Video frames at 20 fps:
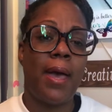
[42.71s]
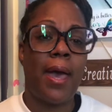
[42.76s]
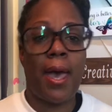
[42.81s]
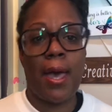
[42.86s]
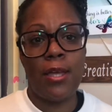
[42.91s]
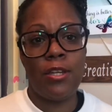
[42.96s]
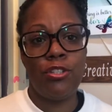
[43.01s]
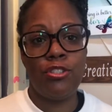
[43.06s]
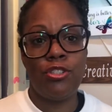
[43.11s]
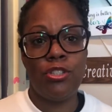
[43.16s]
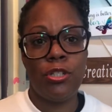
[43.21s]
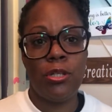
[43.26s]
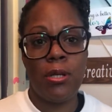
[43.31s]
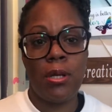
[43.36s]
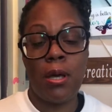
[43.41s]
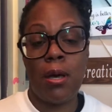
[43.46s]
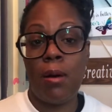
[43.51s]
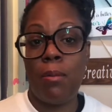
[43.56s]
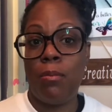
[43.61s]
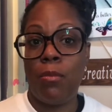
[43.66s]
energy,
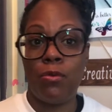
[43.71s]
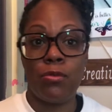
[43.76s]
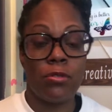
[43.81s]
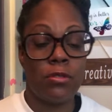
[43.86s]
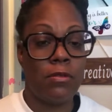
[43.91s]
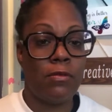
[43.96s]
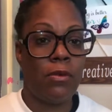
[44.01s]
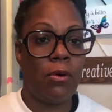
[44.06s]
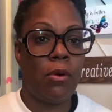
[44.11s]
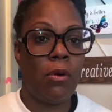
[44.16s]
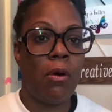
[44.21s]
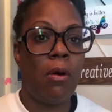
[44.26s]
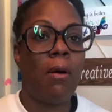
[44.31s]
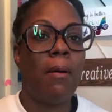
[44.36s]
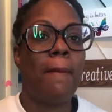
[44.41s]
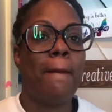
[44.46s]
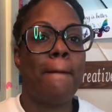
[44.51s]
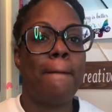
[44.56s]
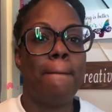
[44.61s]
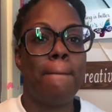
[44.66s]
and most of all,
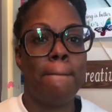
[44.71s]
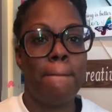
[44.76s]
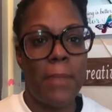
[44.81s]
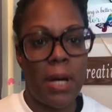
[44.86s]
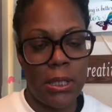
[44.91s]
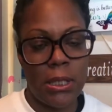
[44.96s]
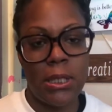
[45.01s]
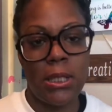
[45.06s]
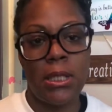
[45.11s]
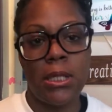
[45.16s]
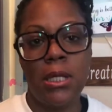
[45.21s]
money.